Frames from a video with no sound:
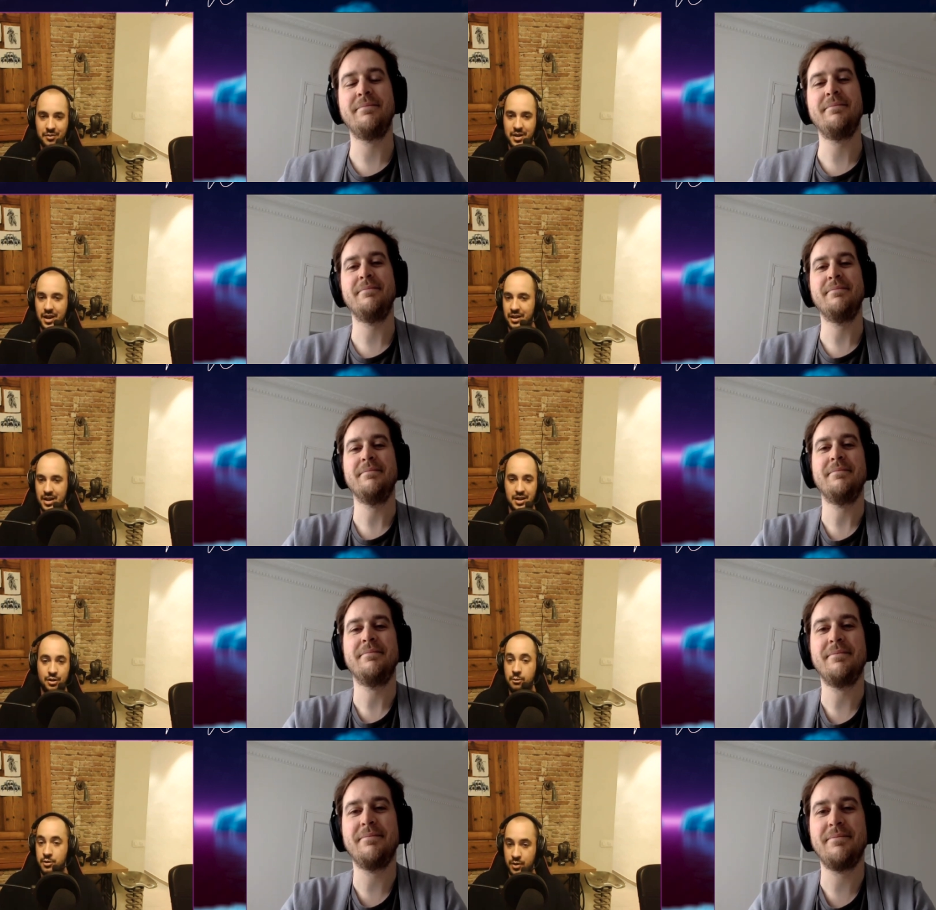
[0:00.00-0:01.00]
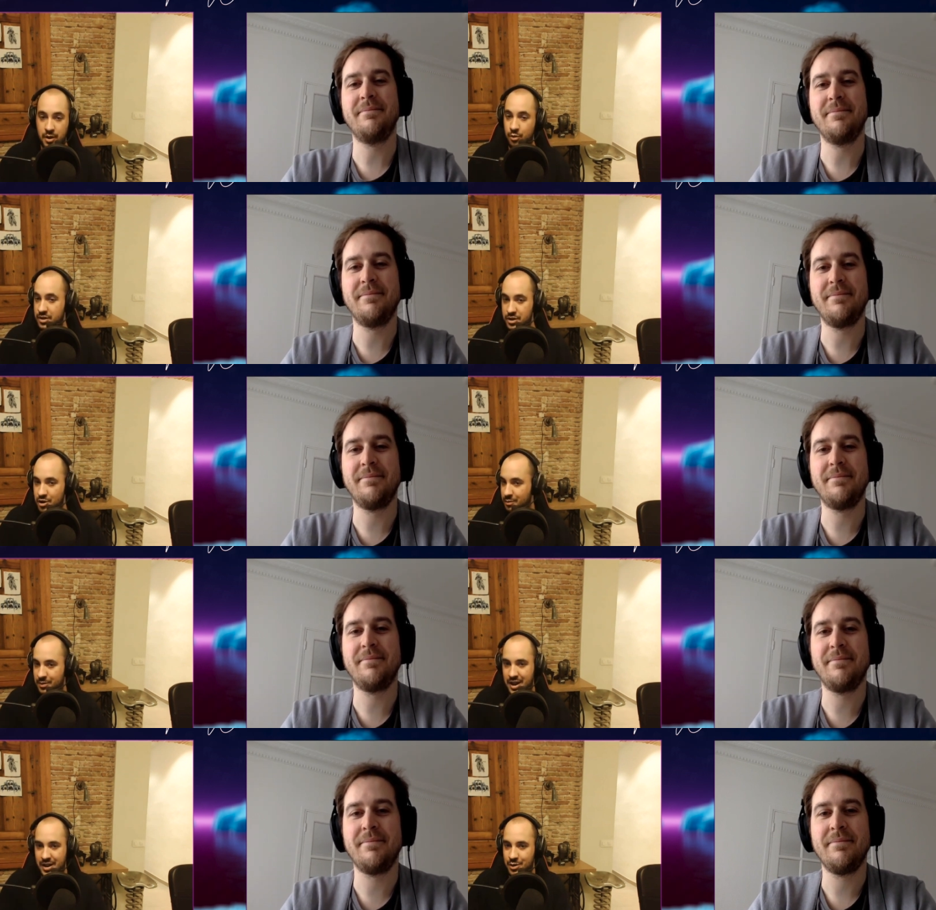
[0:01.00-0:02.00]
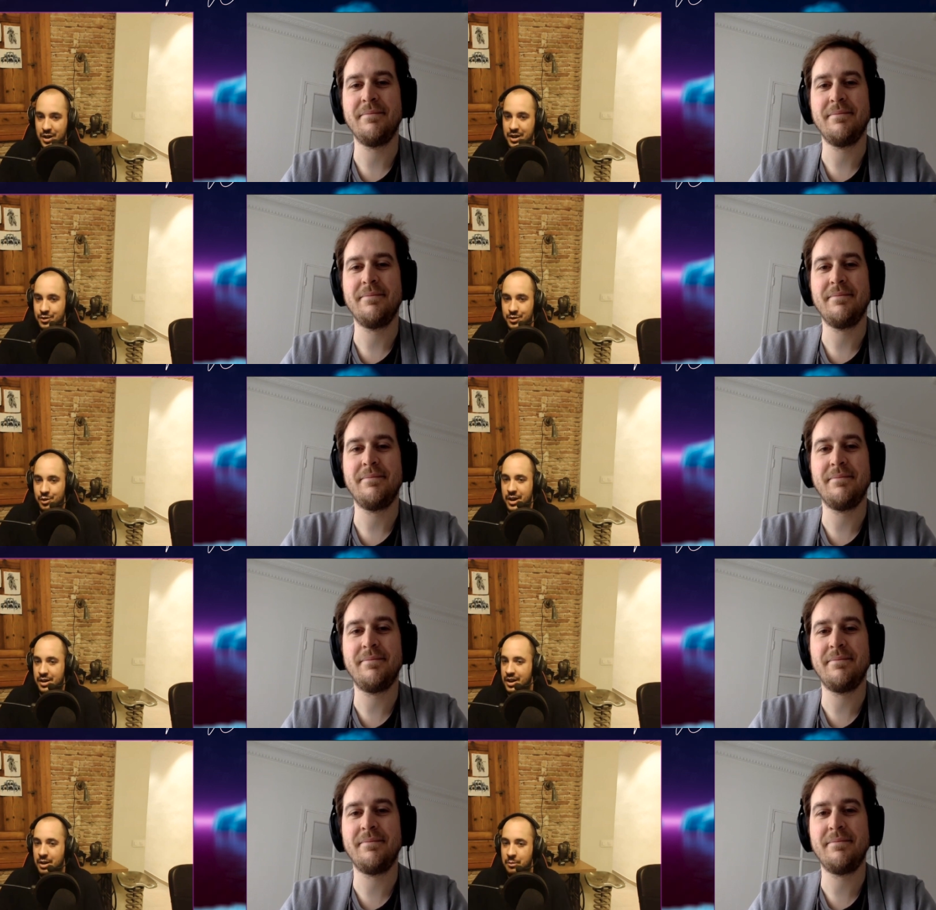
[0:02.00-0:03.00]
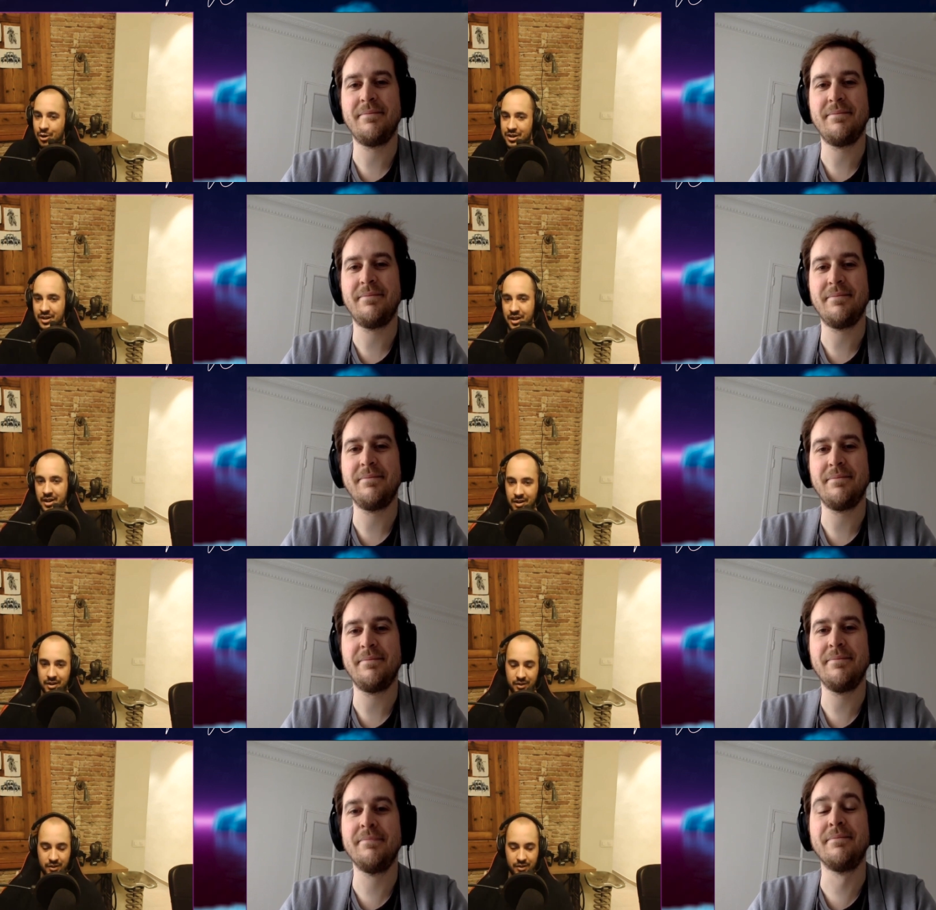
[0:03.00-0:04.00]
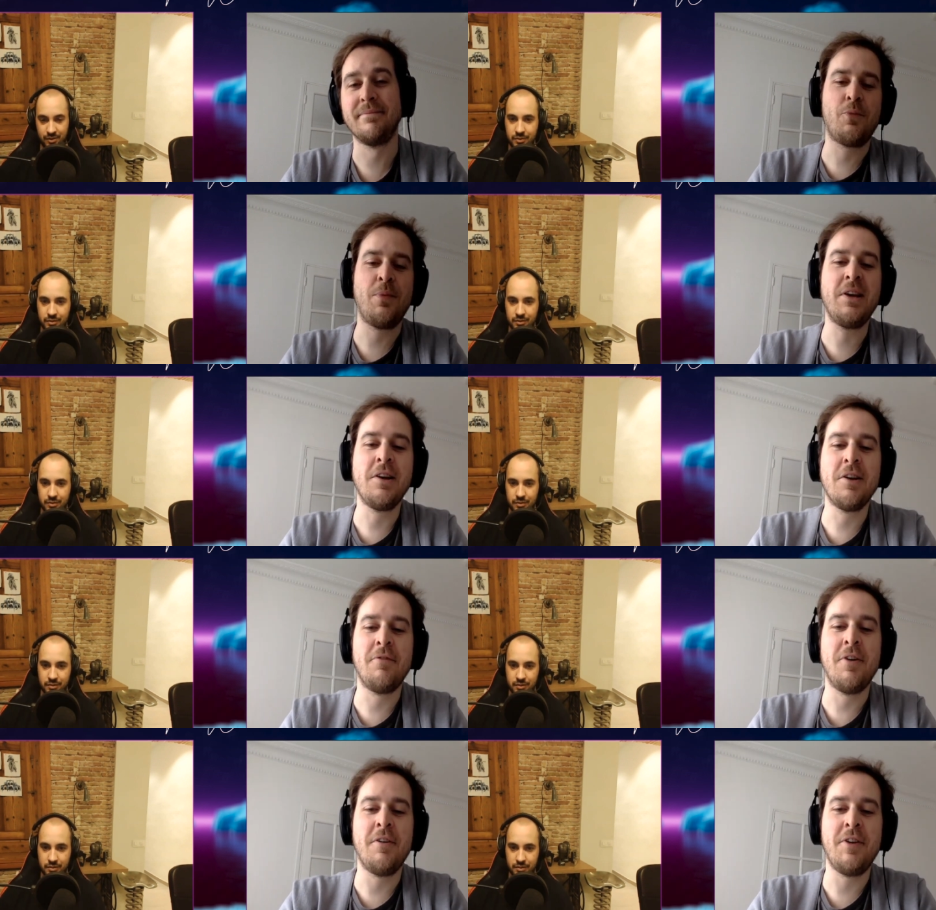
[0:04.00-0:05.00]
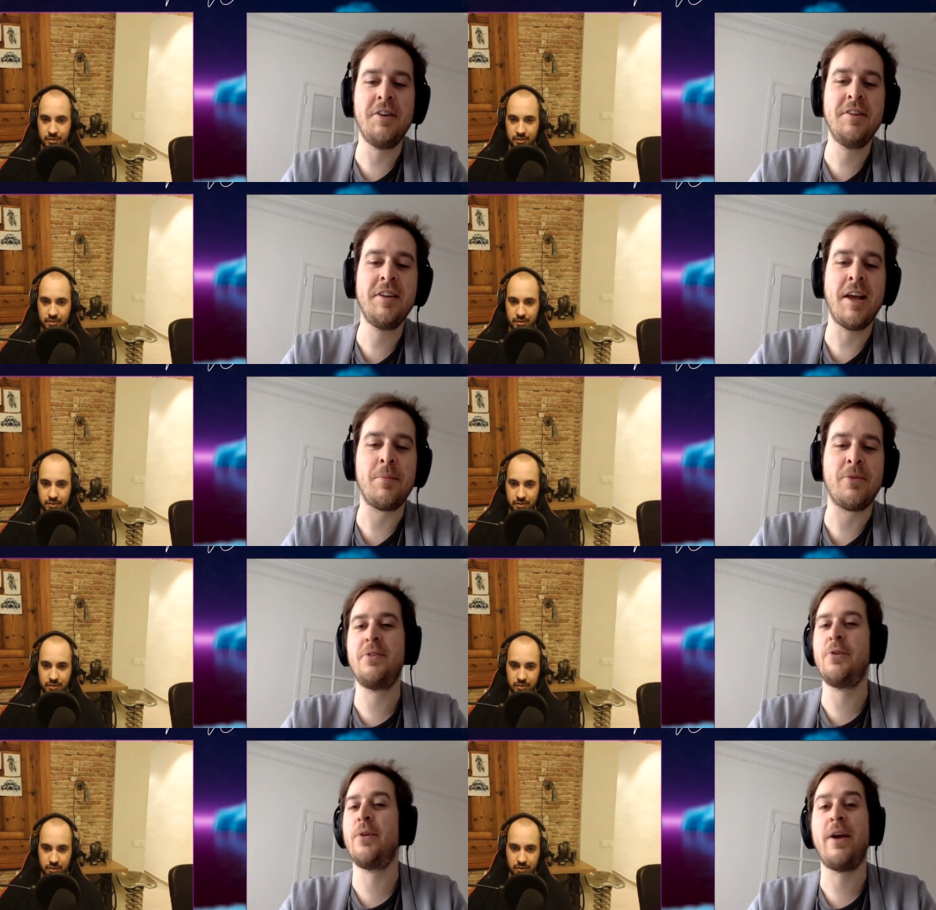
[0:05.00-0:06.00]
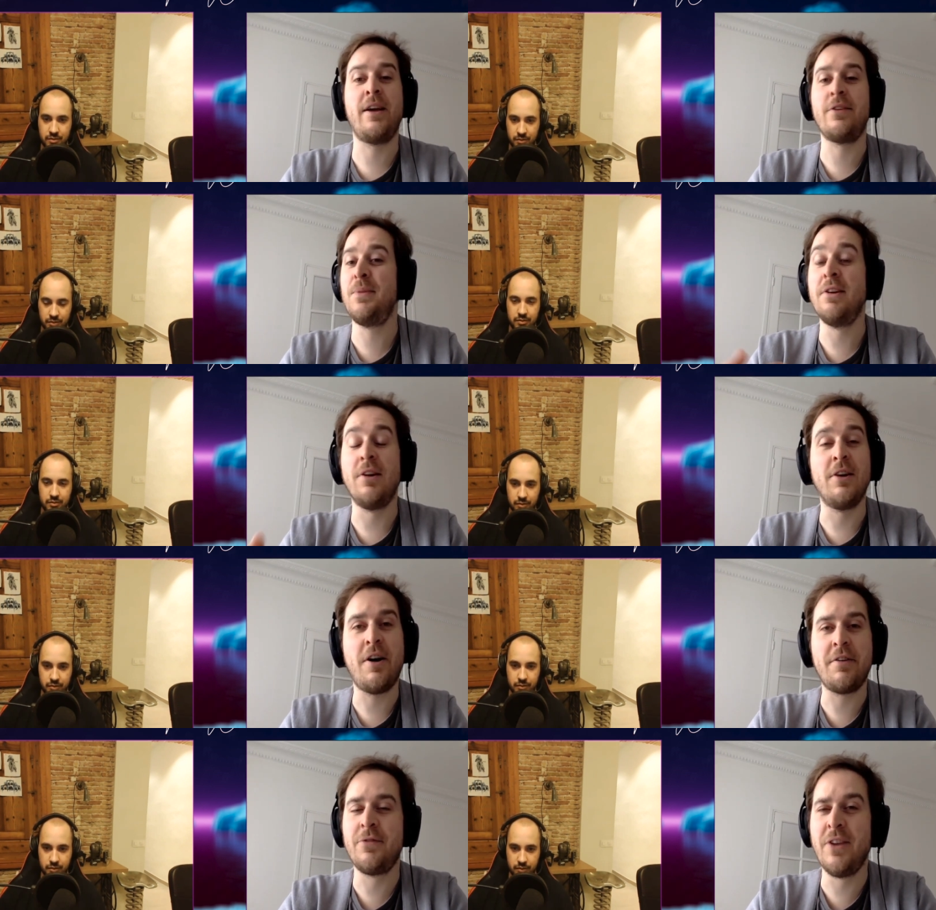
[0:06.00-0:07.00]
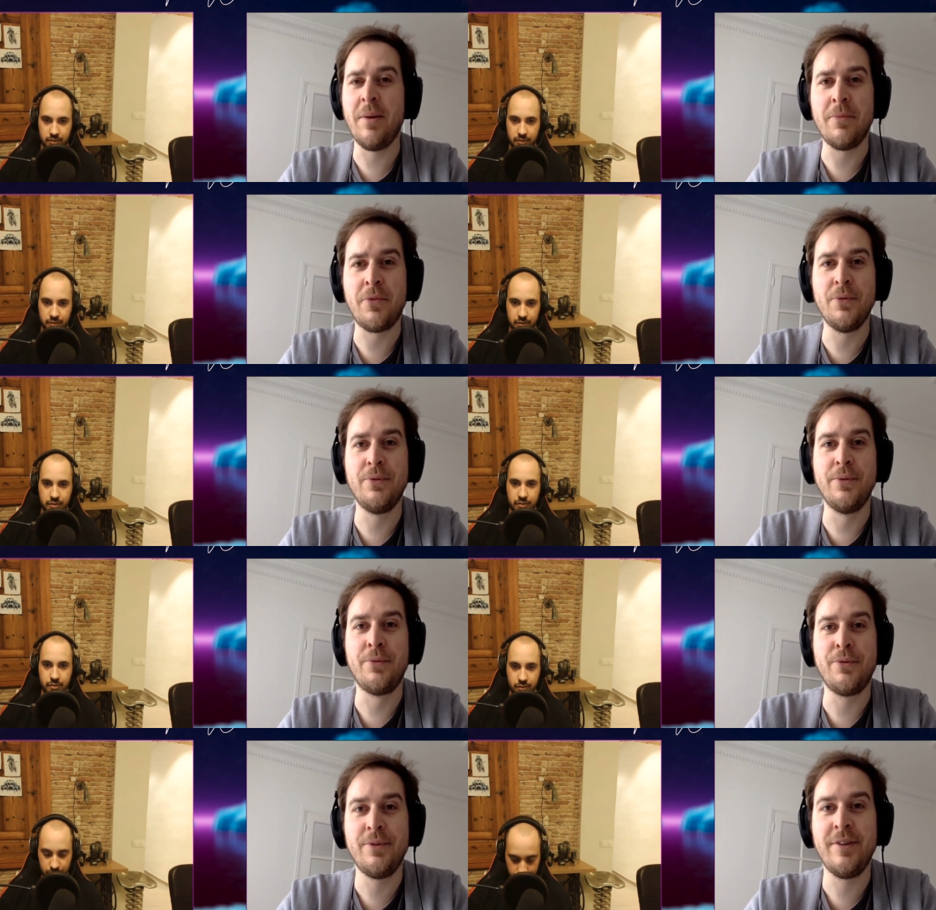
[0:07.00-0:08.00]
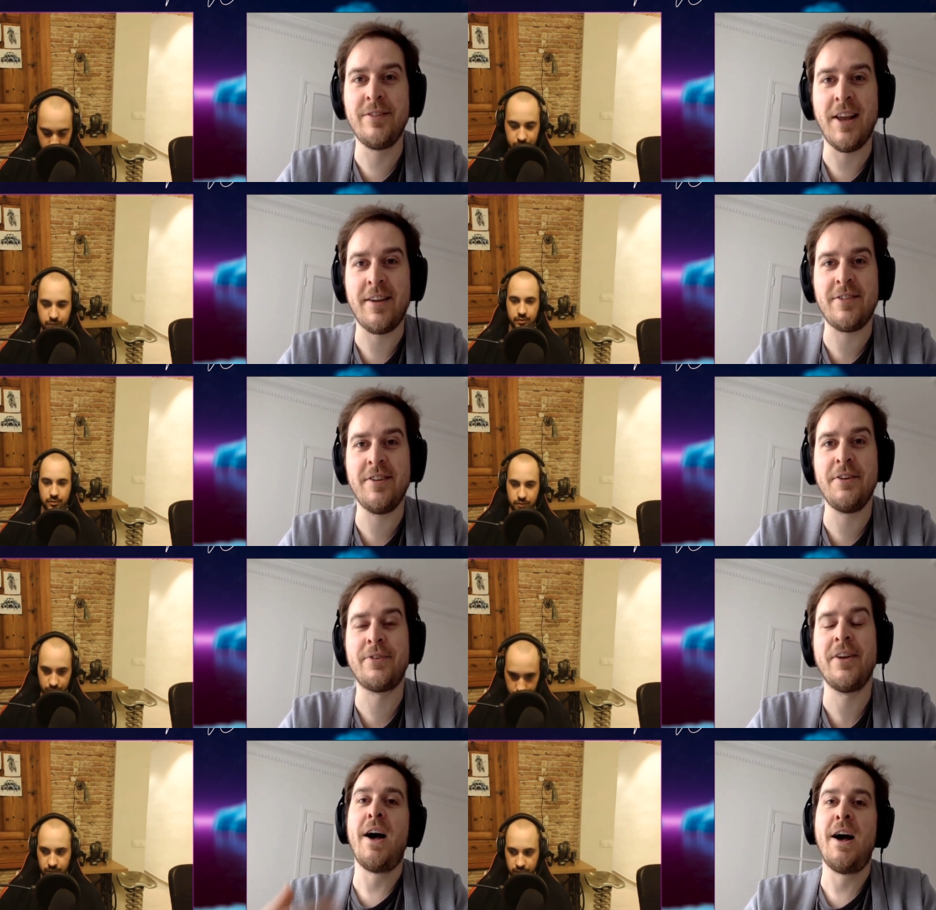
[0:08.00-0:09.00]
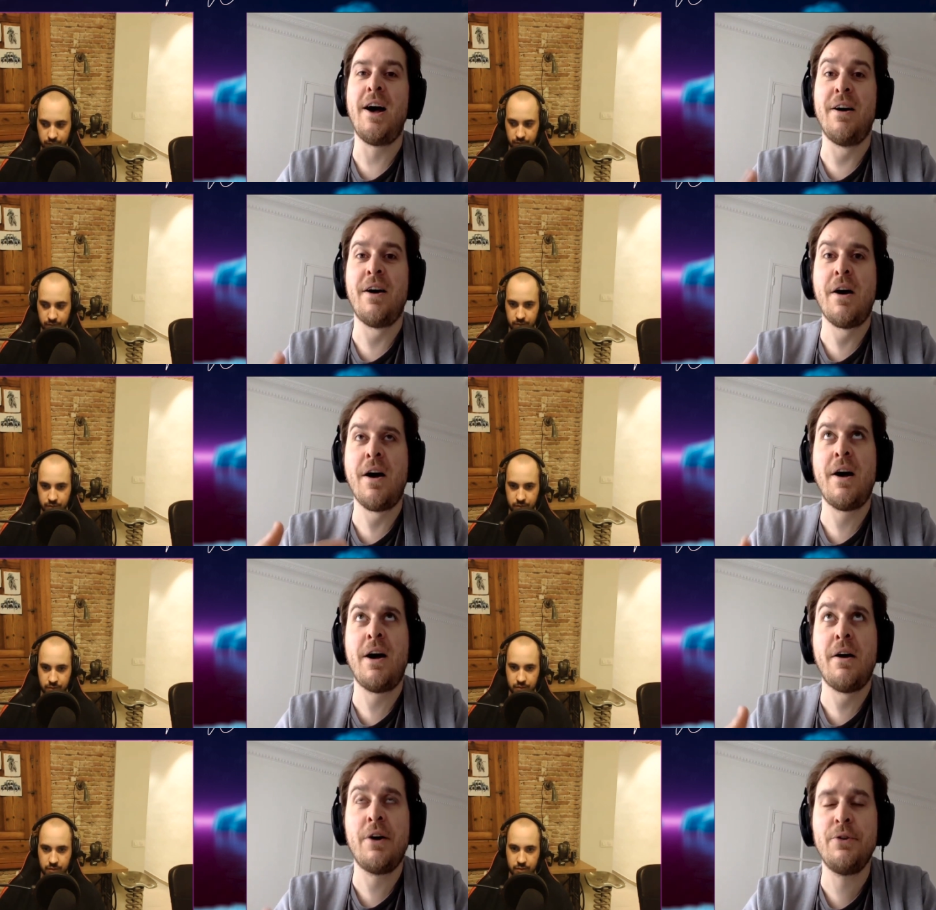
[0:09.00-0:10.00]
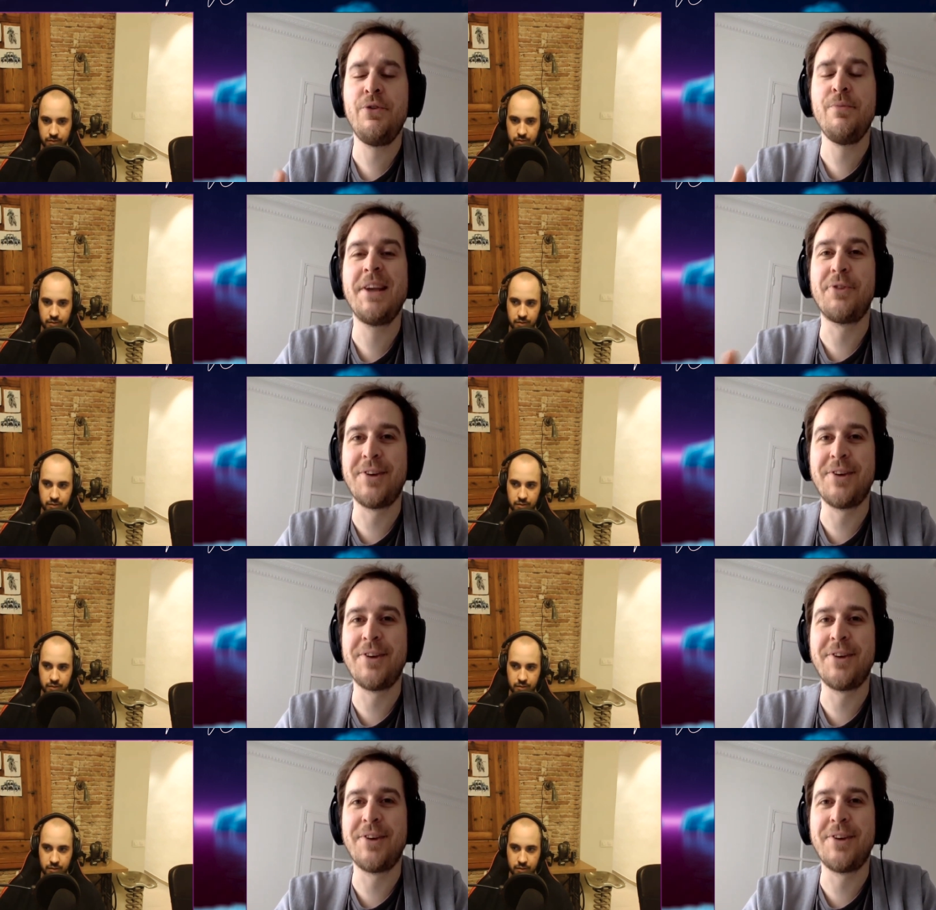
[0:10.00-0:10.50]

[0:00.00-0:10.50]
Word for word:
Speaker 1: something that it comes uh, with the job. Like you cannot do anything about it. Mm. Well, speaking of, of indie
Speaker 2: games, there has been a lot of them through through these last years. How, how do you make your